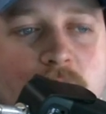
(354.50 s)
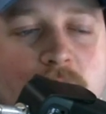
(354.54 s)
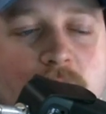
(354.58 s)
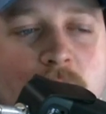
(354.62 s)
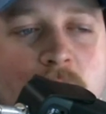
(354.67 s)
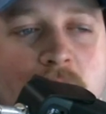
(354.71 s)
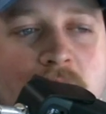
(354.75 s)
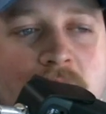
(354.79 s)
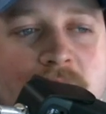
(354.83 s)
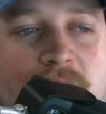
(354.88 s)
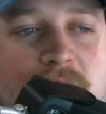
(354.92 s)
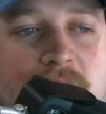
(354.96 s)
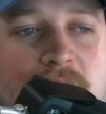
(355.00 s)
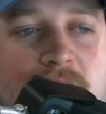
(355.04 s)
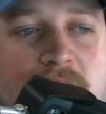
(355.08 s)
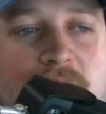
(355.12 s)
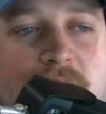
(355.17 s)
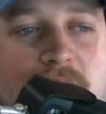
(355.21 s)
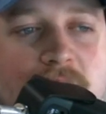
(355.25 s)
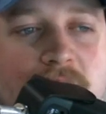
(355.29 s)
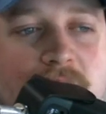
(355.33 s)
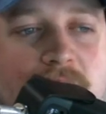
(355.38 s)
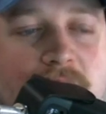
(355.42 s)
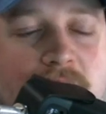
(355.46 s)
my
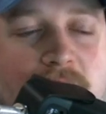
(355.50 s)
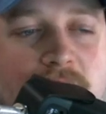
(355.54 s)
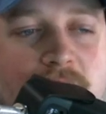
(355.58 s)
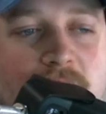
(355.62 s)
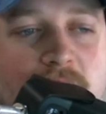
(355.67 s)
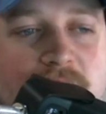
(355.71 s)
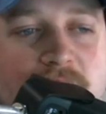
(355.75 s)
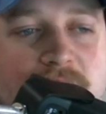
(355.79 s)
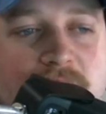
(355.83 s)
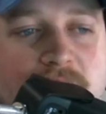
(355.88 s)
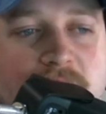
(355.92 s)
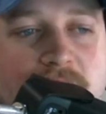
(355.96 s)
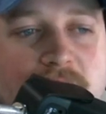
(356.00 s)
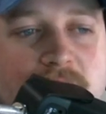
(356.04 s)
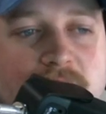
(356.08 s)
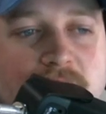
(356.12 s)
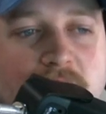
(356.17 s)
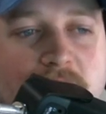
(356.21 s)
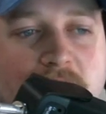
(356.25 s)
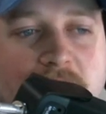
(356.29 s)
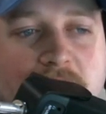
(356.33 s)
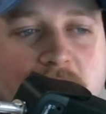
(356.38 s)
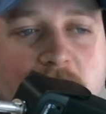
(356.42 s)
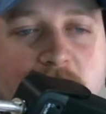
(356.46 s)
thinking and reasoning
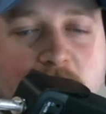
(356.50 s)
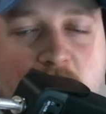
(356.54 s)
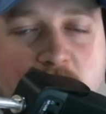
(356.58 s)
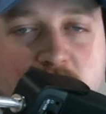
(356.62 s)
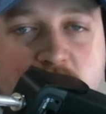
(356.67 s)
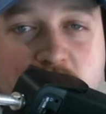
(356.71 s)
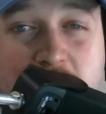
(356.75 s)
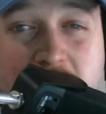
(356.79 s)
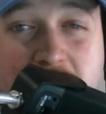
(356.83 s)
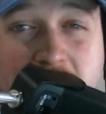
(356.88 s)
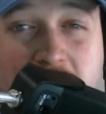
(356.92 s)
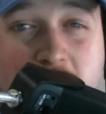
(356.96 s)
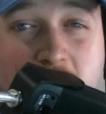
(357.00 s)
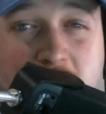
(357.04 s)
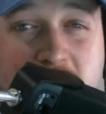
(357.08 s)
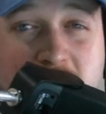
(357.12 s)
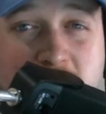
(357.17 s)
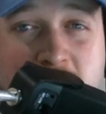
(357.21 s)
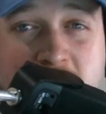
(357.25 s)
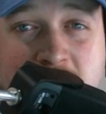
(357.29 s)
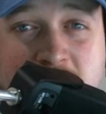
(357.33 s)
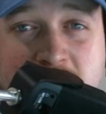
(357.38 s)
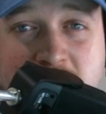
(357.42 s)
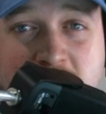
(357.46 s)
is I can get Rodrigo in
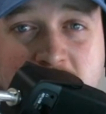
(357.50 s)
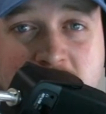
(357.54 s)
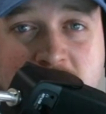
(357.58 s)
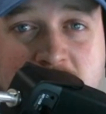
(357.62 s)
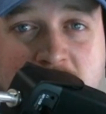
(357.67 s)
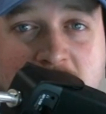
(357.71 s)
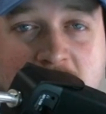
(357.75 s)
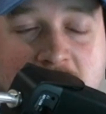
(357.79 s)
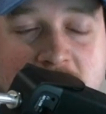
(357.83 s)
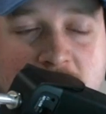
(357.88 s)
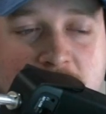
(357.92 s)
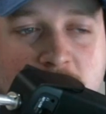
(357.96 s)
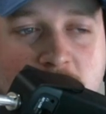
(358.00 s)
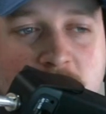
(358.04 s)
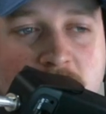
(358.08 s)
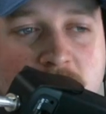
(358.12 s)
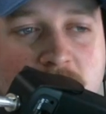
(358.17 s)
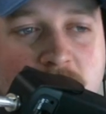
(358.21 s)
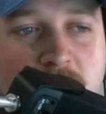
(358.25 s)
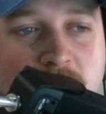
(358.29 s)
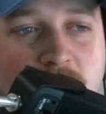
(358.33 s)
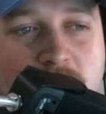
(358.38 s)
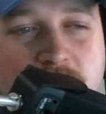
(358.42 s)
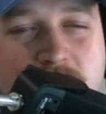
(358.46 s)
the midfield for $8
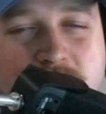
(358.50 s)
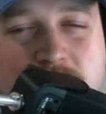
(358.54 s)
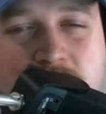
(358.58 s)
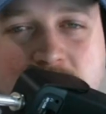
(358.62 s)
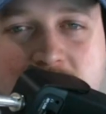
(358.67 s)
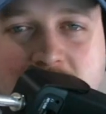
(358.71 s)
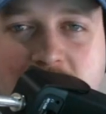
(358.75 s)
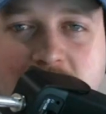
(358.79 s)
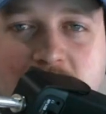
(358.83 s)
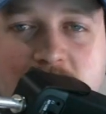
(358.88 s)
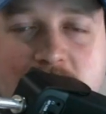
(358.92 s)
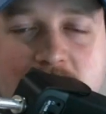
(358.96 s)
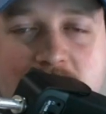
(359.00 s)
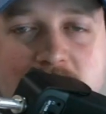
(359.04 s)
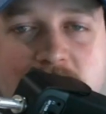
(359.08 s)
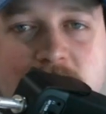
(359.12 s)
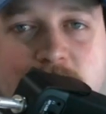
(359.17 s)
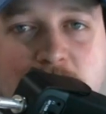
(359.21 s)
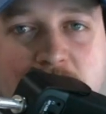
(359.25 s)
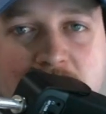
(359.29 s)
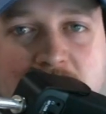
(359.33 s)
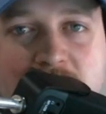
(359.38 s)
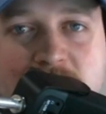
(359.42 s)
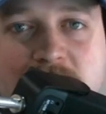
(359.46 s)
million, who is, he
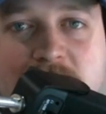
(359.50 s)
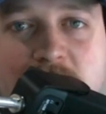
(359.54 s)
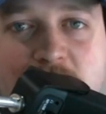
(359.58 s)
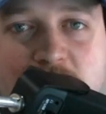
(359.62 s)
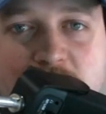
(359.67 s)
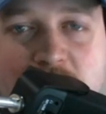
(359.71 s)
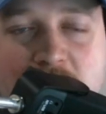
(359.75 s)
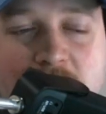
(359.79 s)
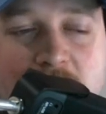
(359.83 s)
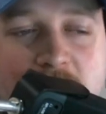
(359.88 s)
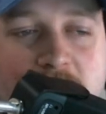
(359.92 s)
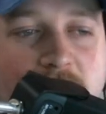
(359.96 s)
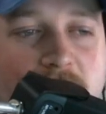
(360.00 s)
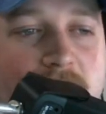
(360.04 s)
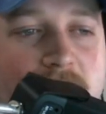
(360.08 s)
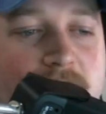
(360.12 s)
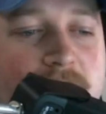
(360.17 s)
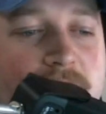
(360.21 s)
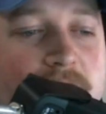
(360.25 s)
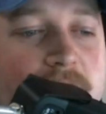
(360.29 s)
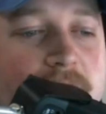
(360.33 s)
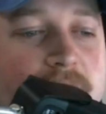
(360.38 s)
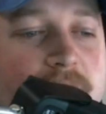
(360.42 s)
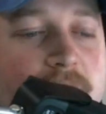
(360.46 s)
plays in the front
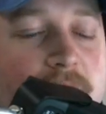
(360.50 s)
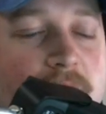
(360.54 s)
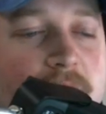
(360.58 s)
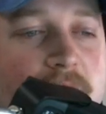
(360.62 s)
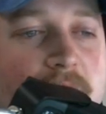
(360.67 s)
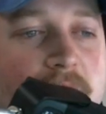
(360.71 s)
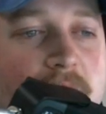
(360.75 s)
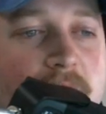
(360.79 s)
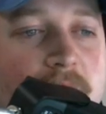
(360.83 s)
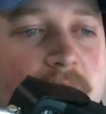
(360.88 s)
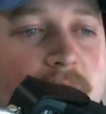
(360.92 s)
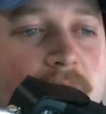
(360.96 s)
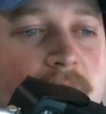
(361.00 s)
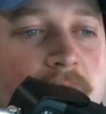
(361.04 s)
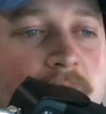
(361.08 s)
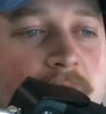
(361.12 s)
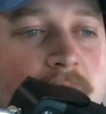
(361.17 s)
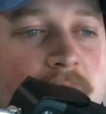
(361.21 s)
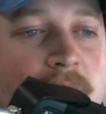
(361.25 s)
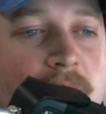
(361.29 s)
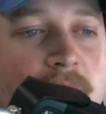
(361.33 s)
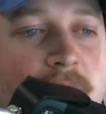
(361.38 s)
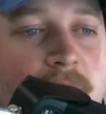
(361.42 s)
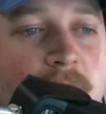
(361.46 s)
3 for Real,
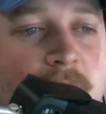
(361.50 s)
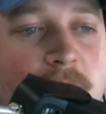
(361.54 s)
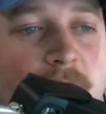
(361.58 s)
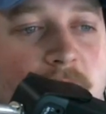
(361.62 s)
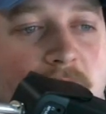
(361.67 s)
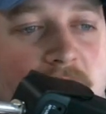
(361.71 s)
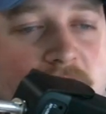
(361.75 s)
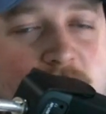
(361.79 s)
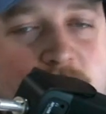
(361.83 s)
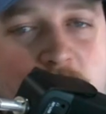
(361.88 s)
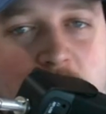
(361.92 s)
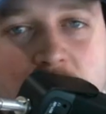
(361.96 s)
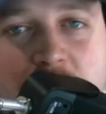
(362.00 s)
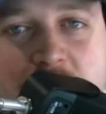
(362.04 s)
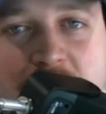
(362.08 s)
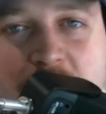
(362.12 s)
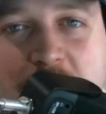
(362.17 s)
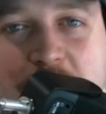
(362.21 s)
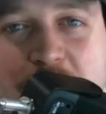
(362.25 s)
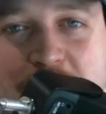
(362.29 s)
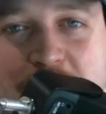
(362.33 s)
but he's probably the